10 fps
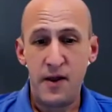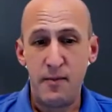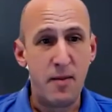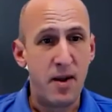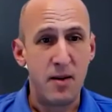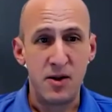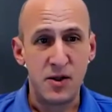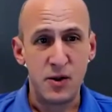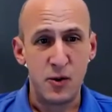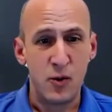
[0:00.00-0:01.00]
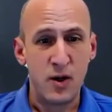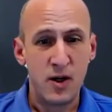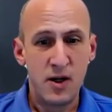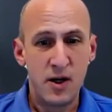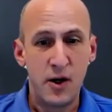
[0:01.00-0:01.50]
they may be able to,
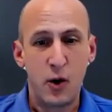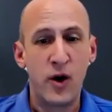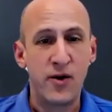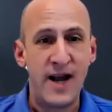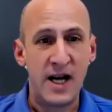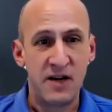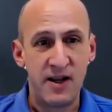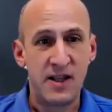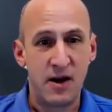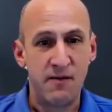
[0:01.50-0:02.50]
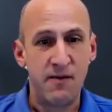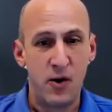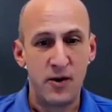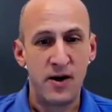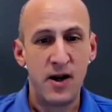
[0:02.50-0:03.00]
quickly activate their
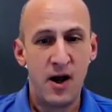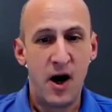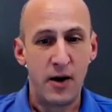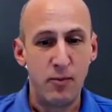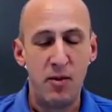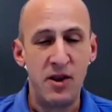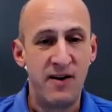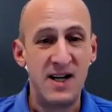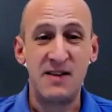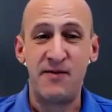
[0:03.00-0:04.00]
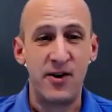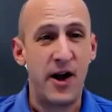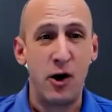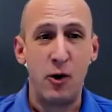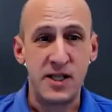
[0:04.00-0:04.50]
phone on a mobile device if they're
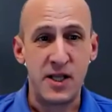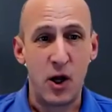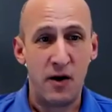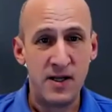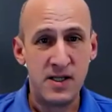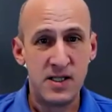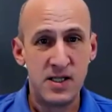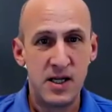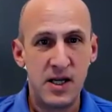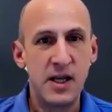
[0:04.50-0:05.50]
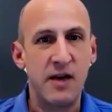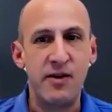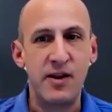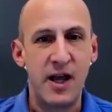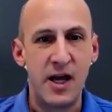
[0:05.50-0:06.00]
not always in the office,
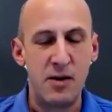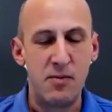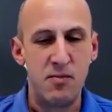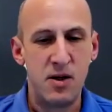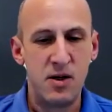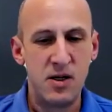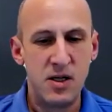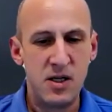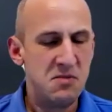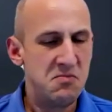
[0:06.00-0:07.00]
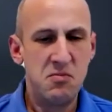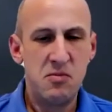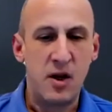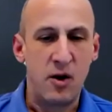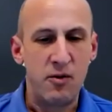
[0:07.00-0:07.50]
giving them,
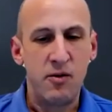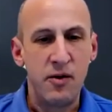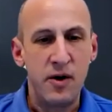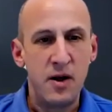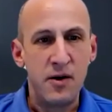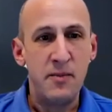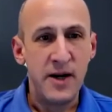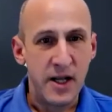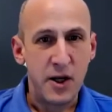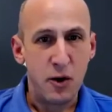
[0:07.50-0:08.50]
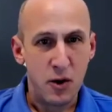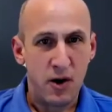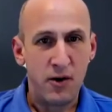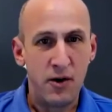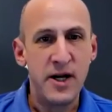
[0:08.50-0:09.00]
limited
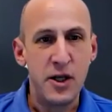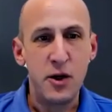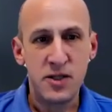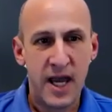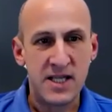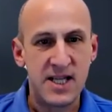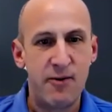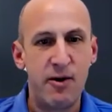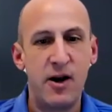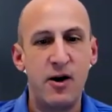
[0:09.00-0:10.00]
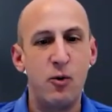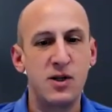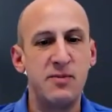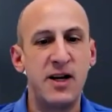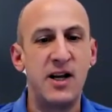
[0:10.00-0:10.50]
use case scenario
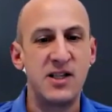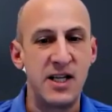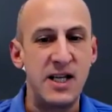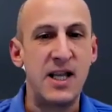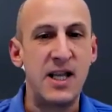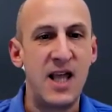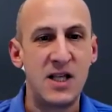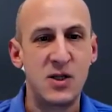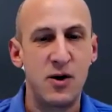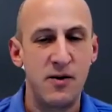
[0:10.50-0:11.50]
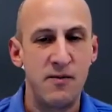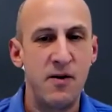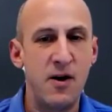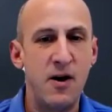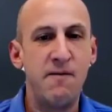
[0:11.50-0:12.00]
where somebody doesn't need that sort
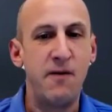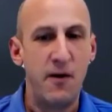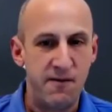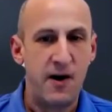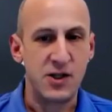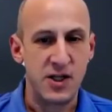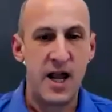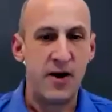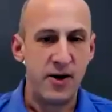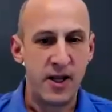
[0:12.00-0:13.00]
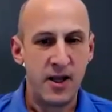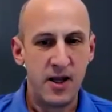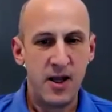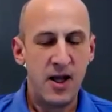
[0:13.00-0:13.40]
of full functionality.